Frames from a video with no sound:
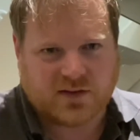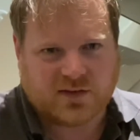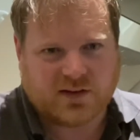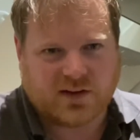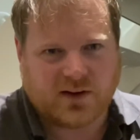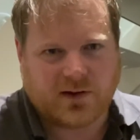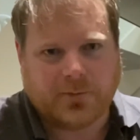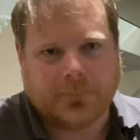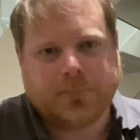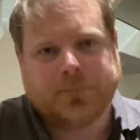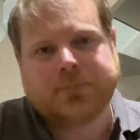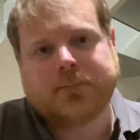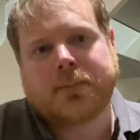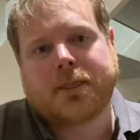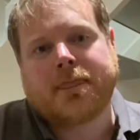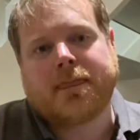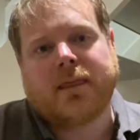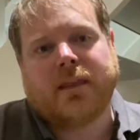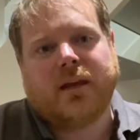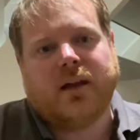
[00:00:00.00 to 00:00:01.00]
So
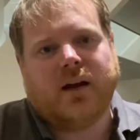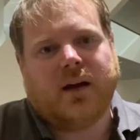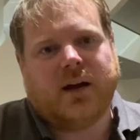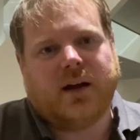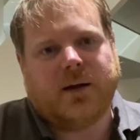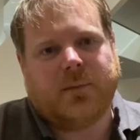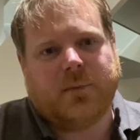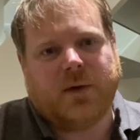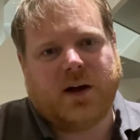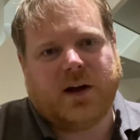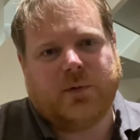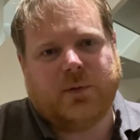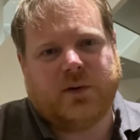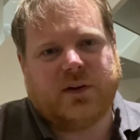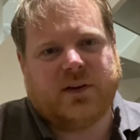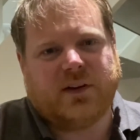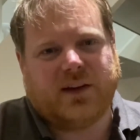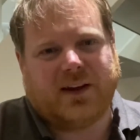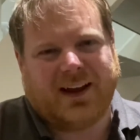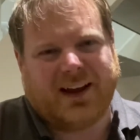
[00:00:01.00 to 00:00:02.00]
I
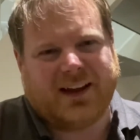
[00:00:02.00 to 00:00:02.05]
would